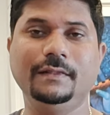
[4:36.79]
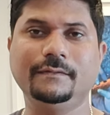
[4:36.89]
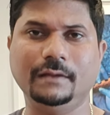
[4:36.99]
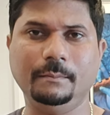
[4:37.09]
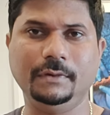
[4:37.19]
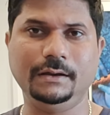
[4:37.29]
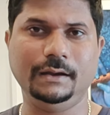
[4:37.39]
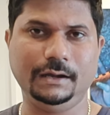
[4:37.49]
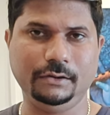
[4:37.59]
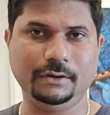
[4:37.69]
with
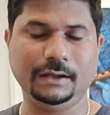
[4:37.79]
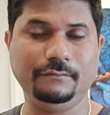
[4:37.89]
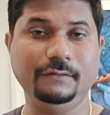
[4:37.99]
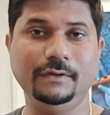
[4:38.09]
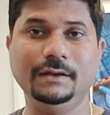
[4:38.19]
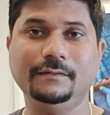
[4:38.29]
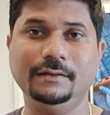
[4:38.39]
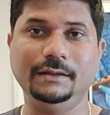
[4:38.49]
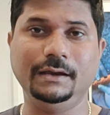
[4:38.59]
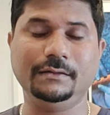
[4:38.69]
someone and you are having Venus
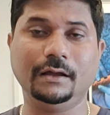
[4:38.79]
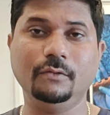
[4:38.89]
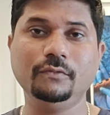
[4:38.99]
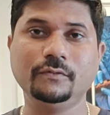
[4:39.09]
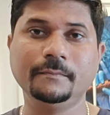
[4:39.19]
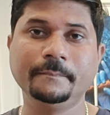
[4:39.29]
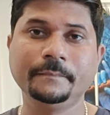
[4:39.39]
in the 8th house,